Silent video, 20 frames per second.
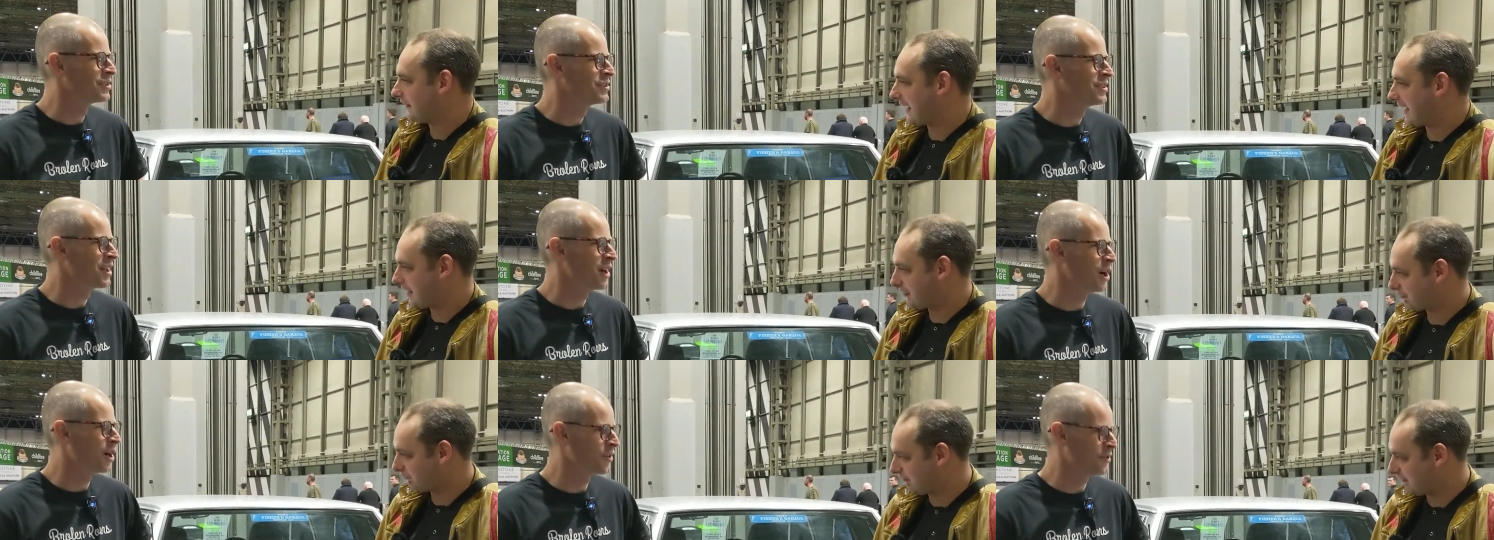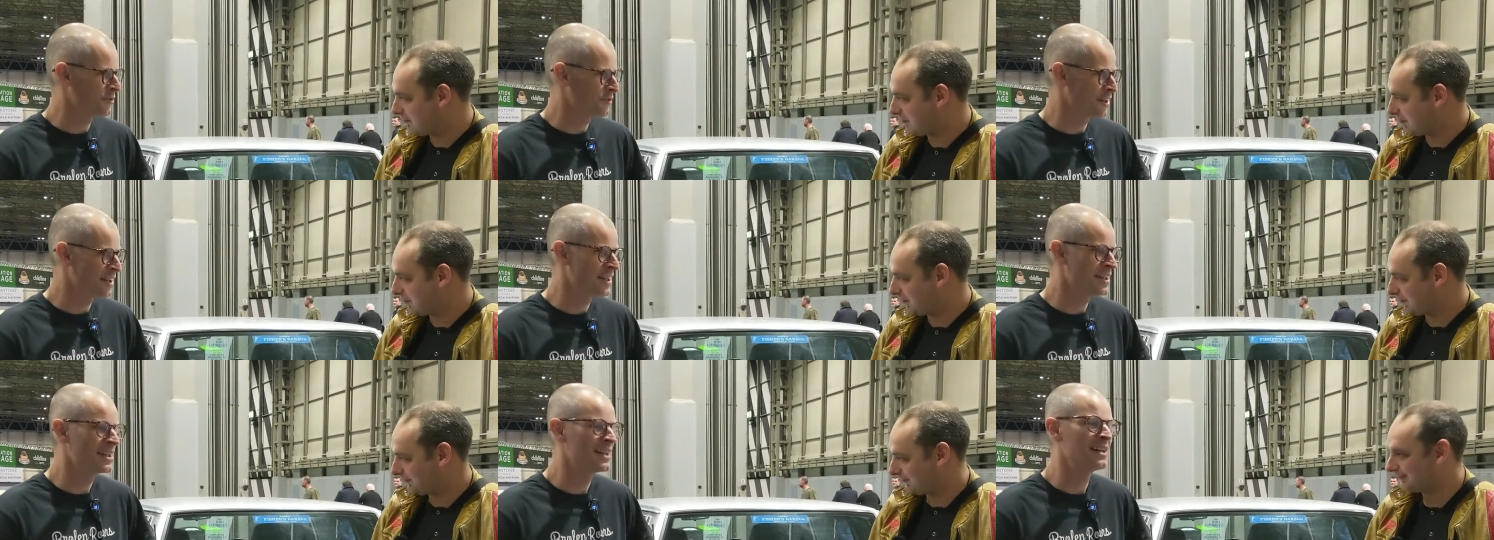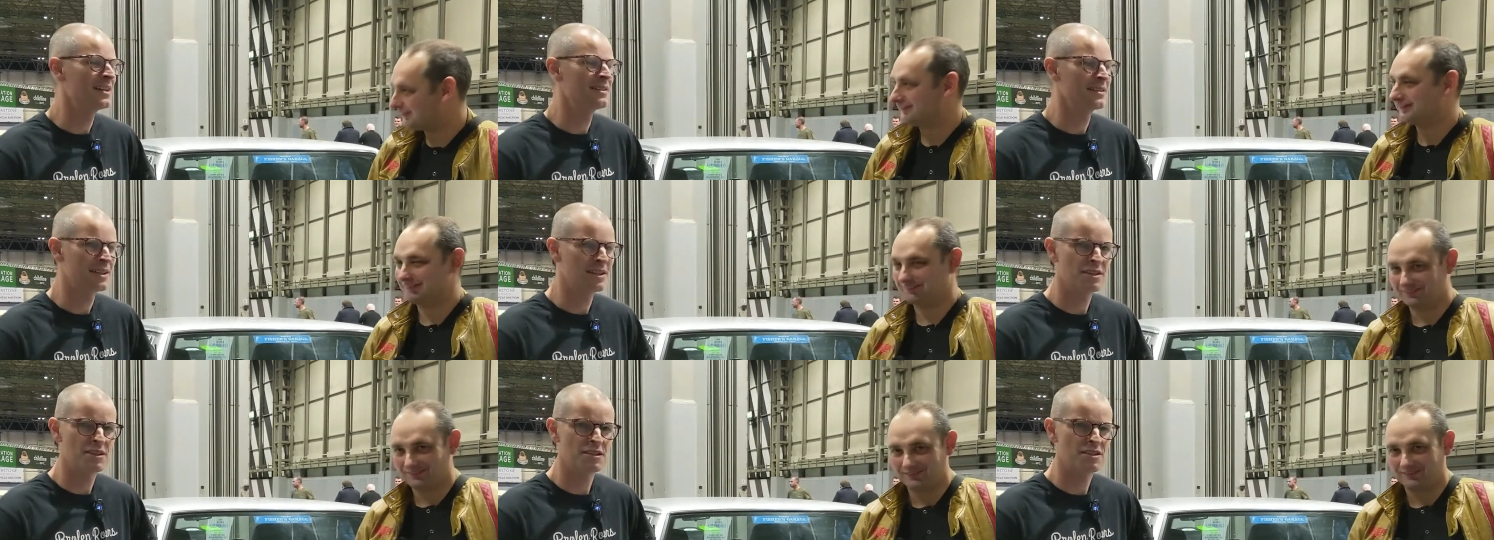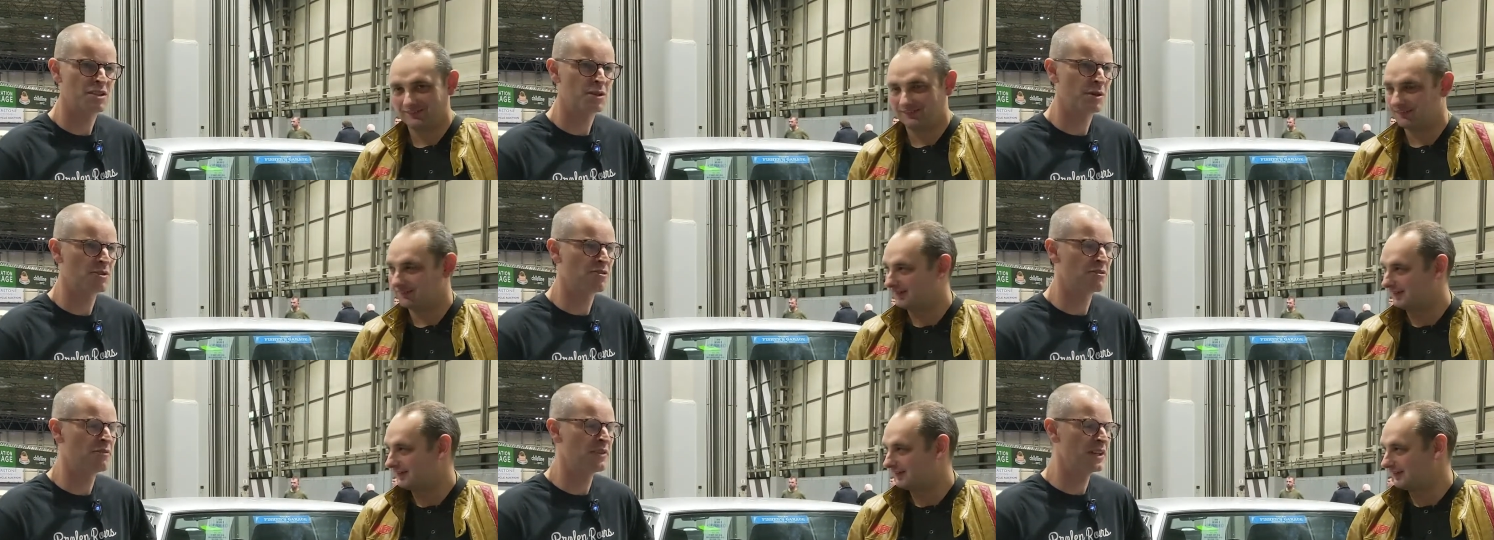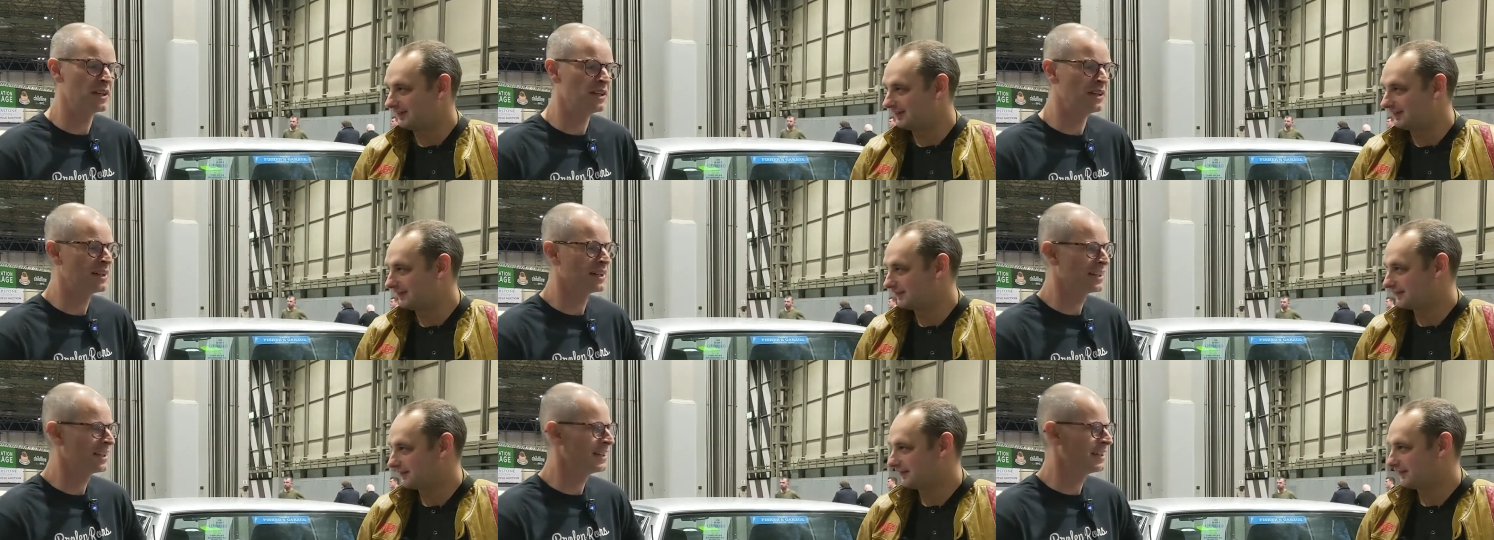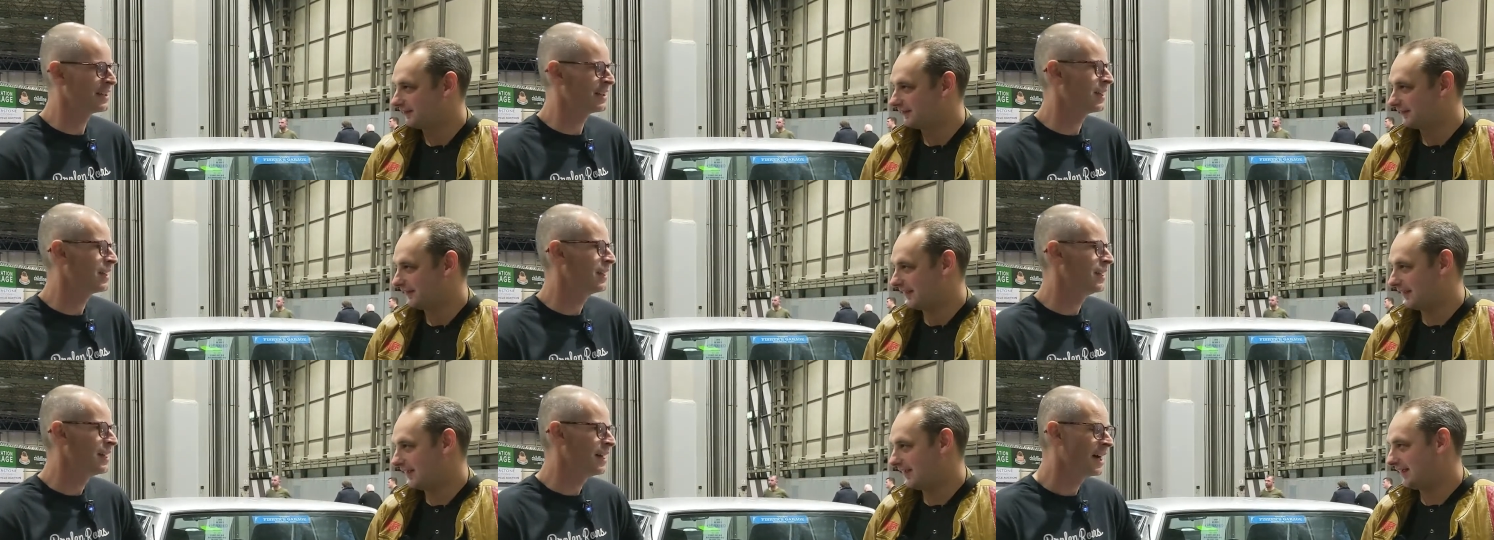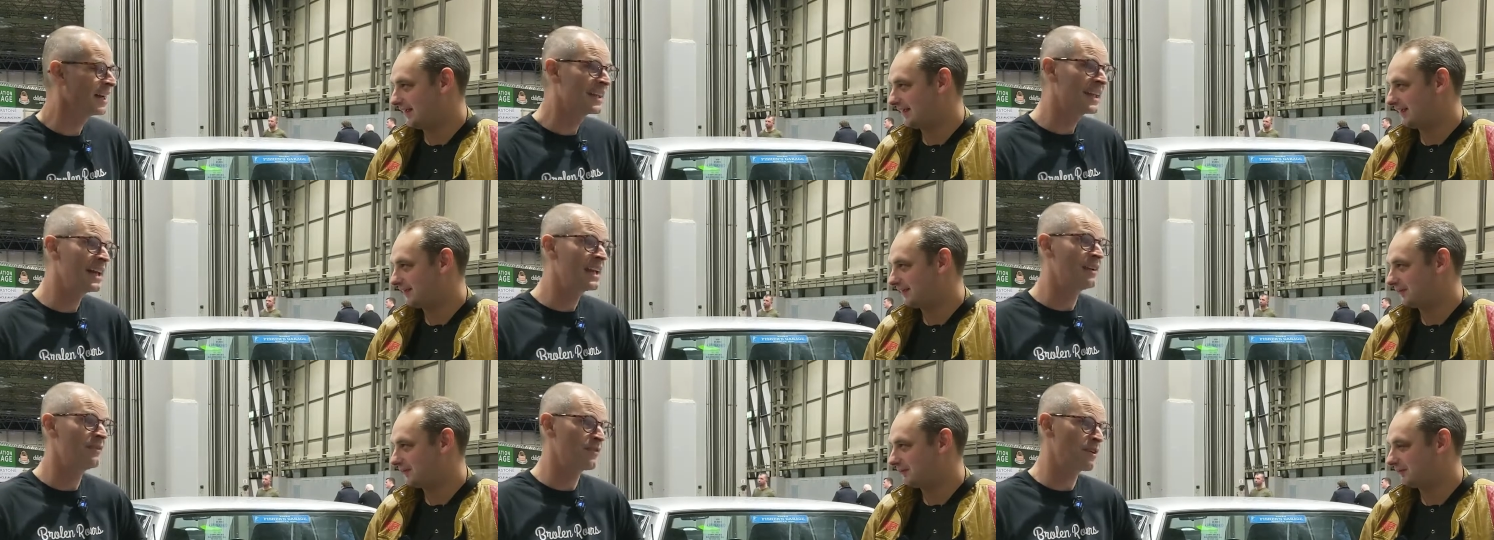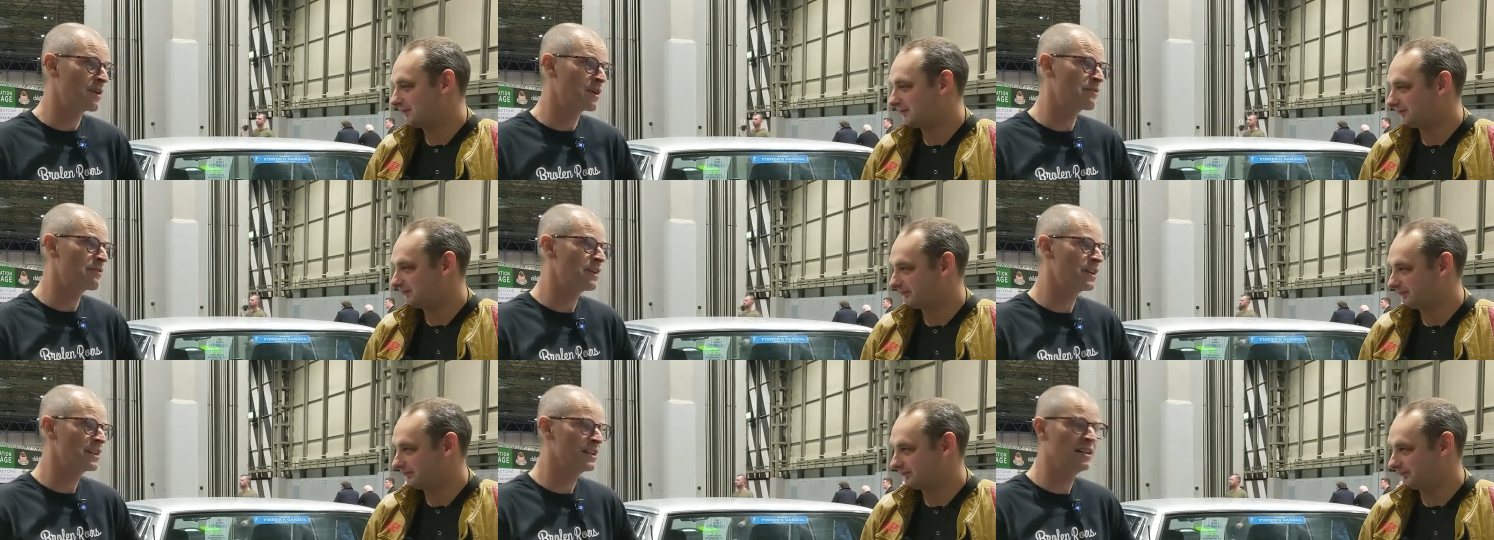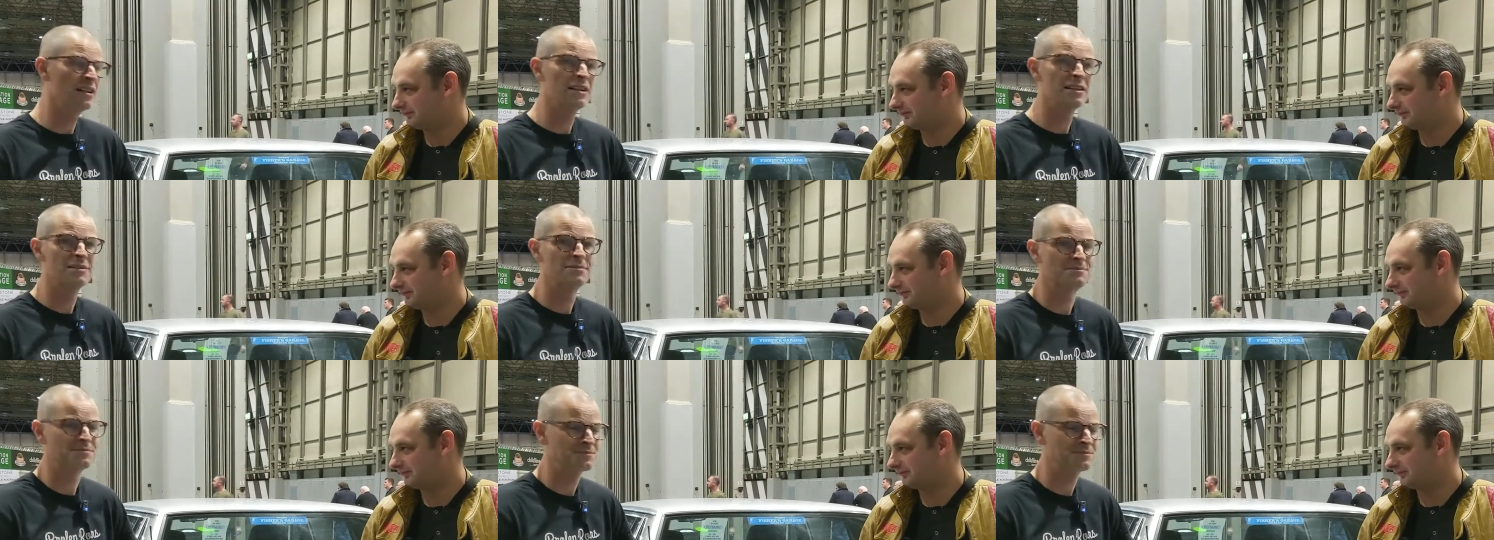Speaker 1: R3 bubble. Yeah, the 200 VI, yeah. Again, a very rare car.